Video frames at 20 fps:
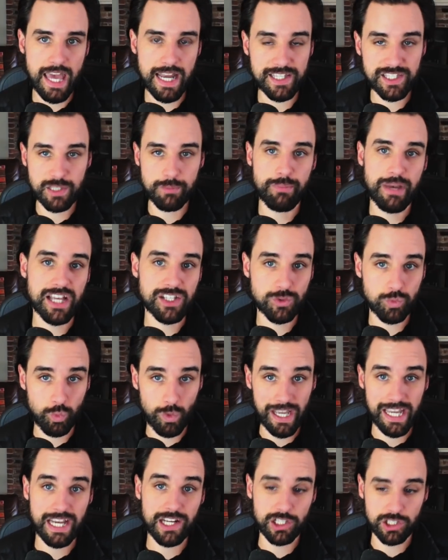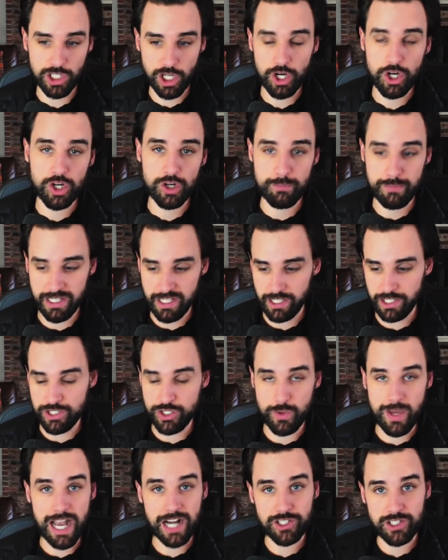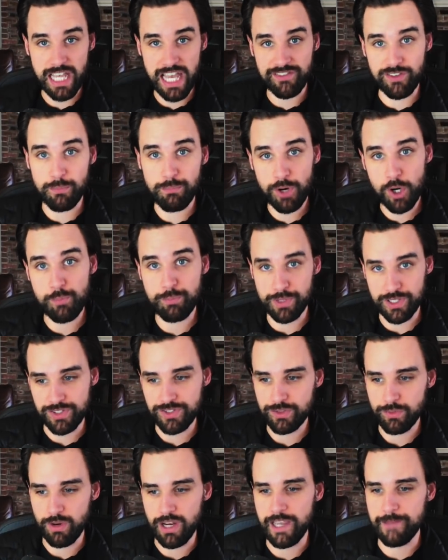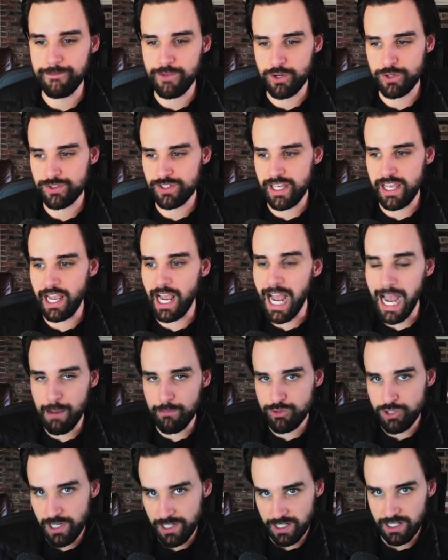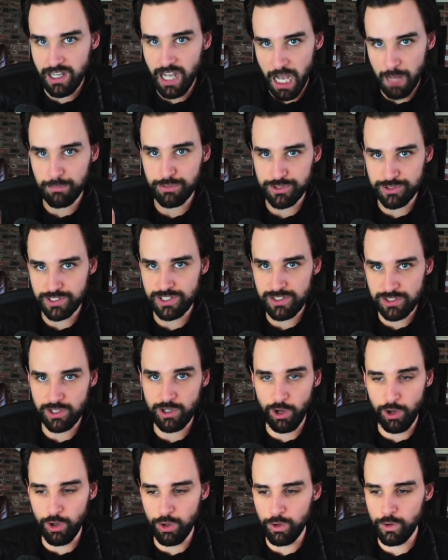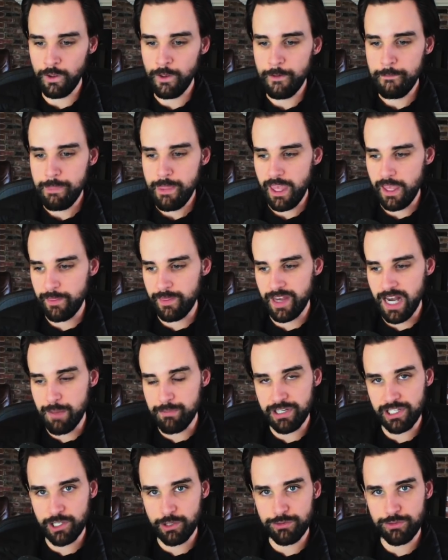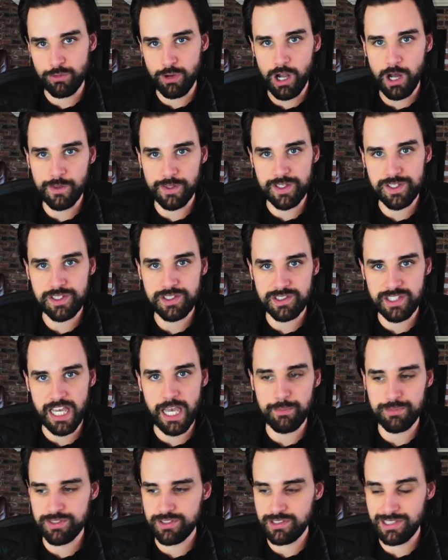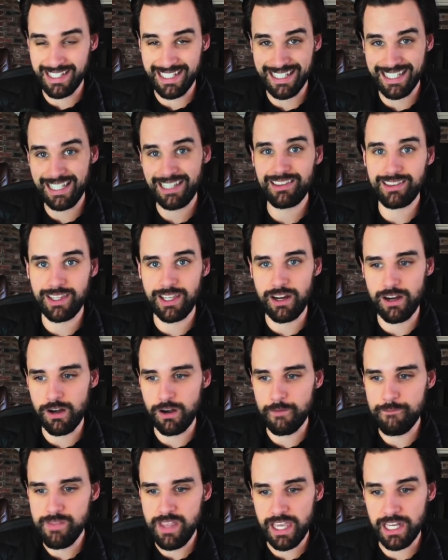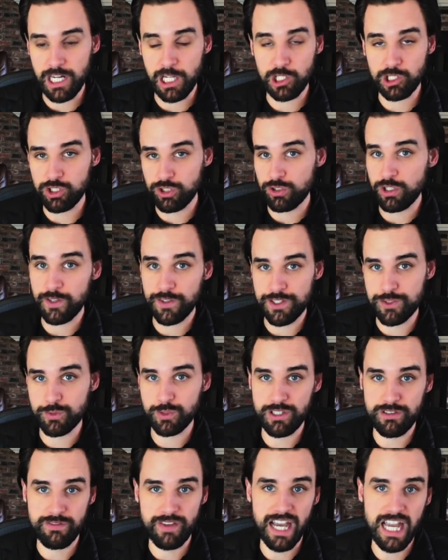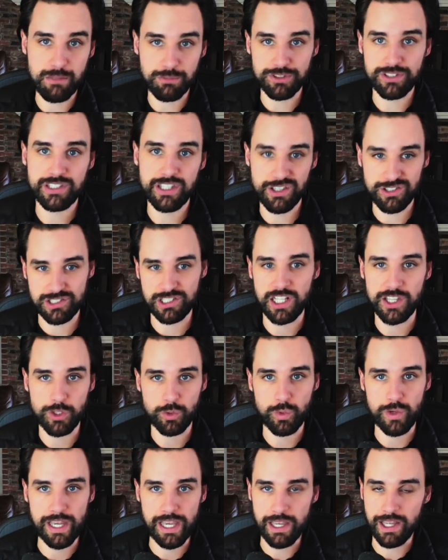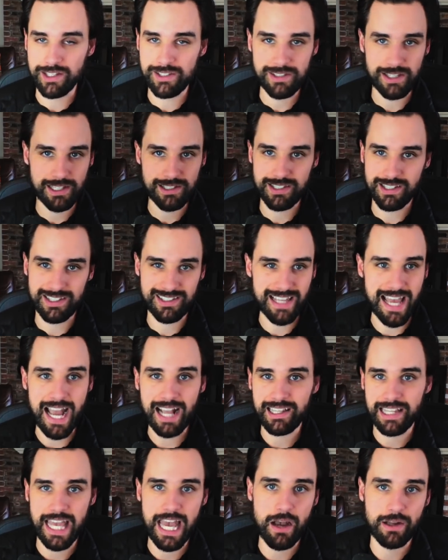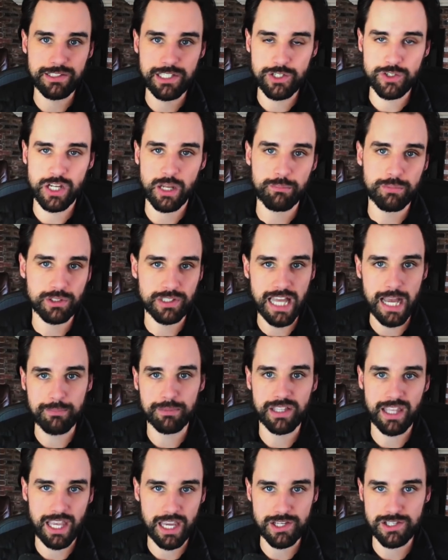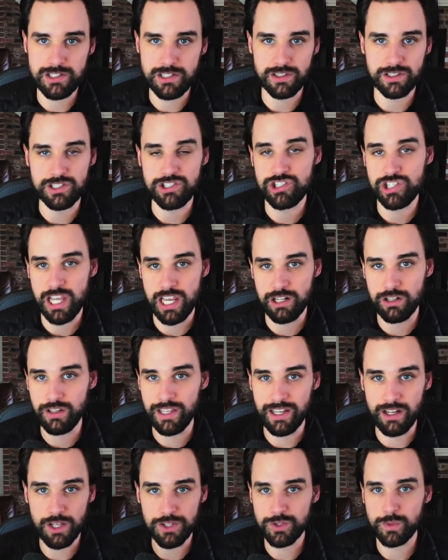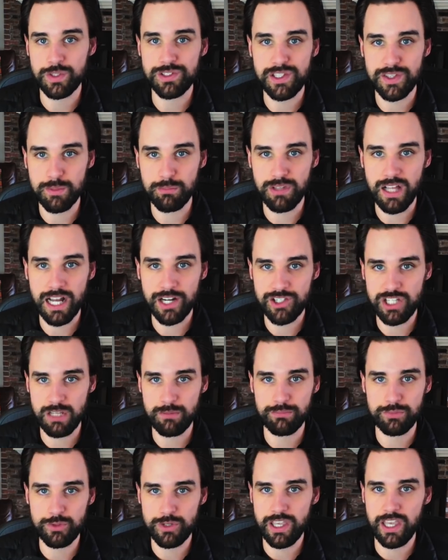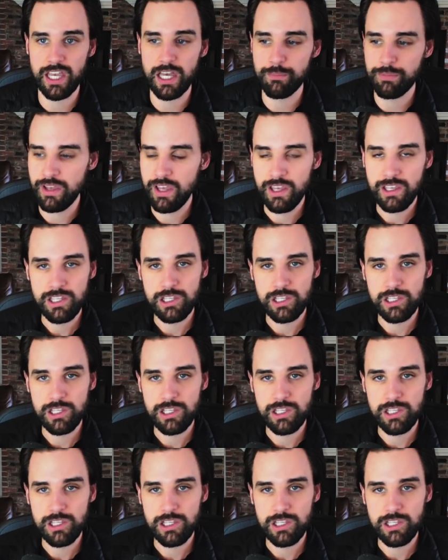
And it's the best way to learn, because you actually have a purpose, right? You're saying, I'm trying to accomplish this goal, and then I'm going to go through all these steps to get there, and I'll learn all these really valuable skills along the way. It's exactly how I teach you how to build applications on this channel, and also inside the Blockchain Bootcamp.